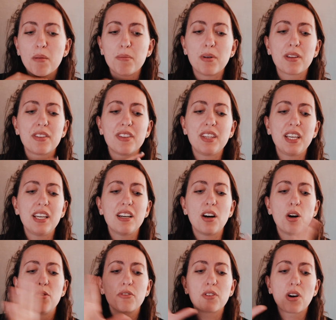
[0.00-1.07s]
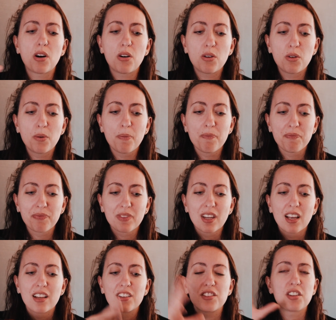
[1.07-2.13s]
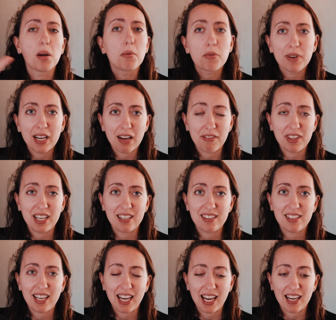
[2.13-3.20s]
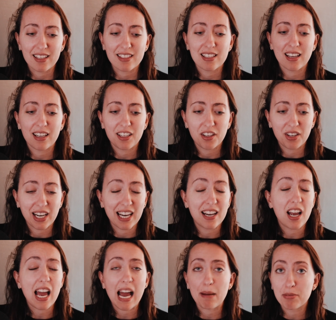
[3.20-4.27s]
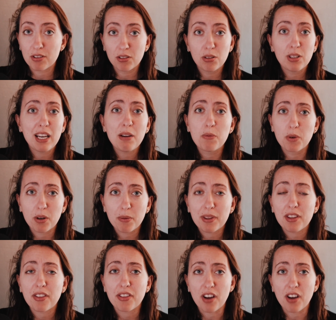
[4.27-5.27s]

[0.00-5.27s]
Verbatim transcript: but the overall summary of this is you can absolutely work with the